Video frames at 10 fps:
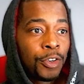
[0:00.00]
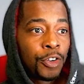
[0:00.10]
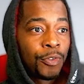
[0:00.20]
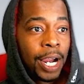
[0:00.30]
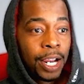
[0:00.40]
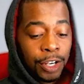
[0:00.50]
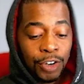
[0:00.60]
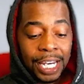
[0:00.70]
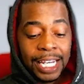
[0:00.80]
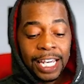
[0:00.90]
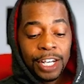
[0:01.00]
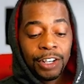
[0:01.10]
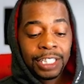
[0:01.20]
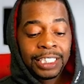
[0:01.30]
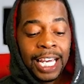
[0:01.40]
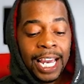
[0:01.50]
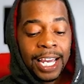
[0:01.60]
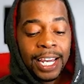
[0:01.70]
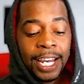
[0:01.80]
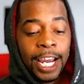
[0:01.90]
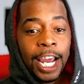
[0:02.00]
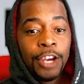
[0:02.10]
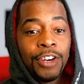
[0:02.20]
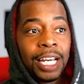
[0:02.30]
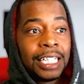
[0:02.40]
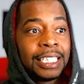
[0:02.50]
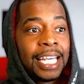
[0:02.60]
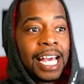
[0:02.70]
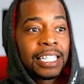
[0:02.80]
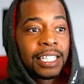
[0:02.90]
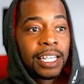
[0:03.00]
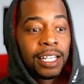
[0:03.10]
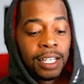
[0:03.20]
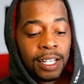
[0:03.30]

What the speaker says: right, you can get in your chat and you can test it.